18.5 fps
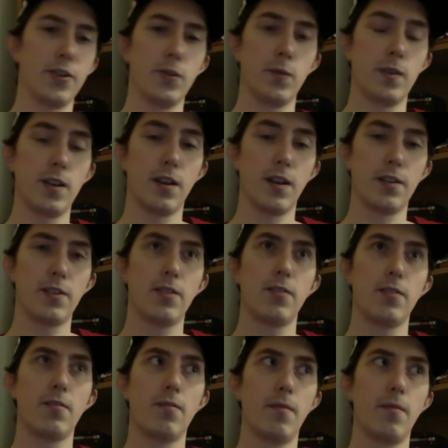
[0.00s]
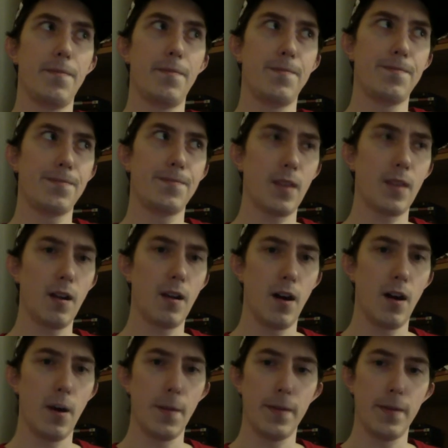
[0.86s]
cuts
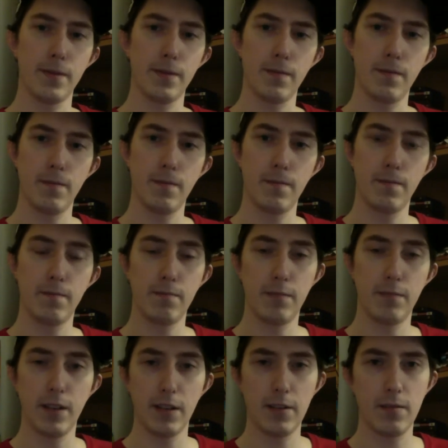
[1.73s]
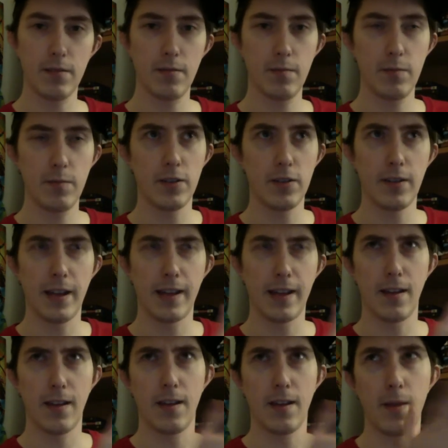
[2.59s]
on this disc, just like
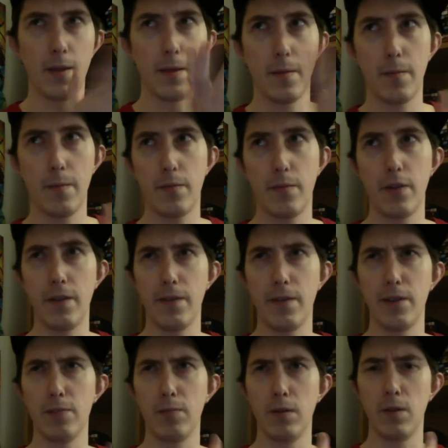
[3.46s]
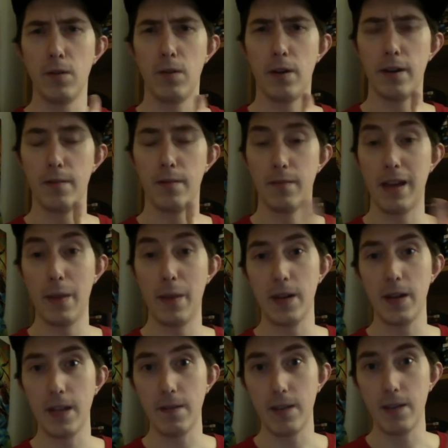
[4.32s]
uh, the previous Blu-ray and the
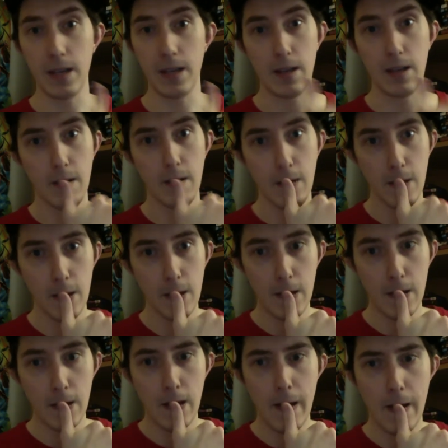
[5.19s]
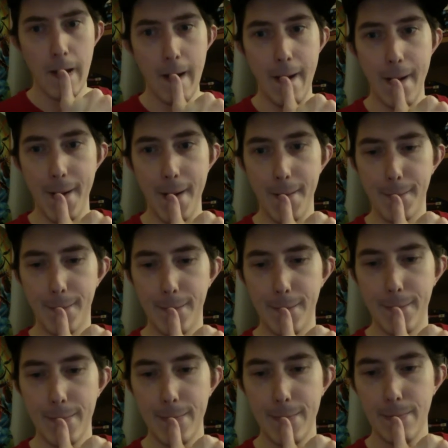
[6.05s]
DVD. Um,
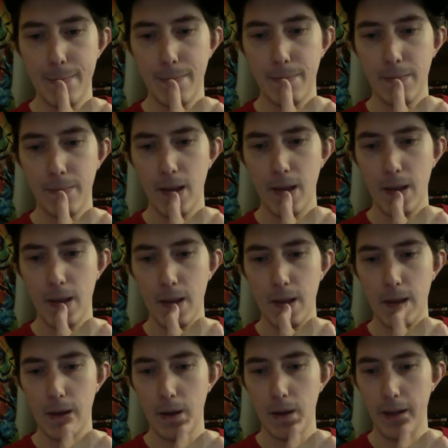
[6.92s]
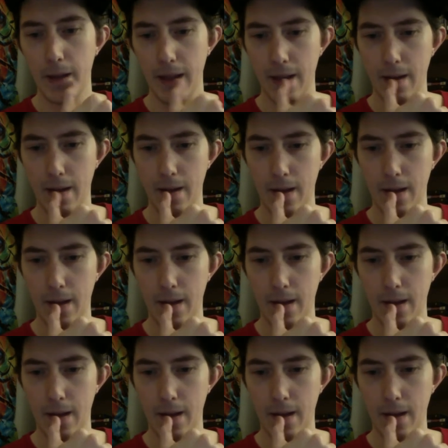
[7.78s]
you know, they uh,